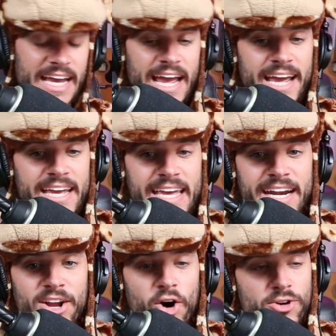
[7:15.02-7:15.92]
Hey, in
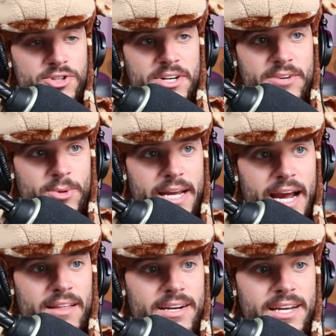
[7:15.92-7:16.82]
an alternate
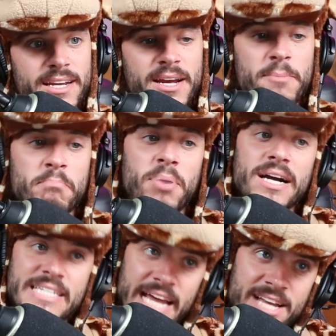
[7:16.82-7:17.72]
reality,
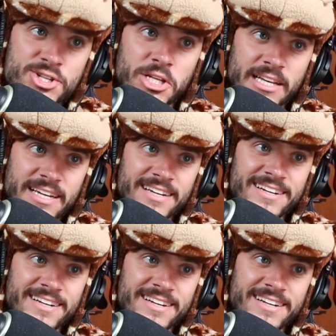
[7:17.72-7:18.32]
potentially,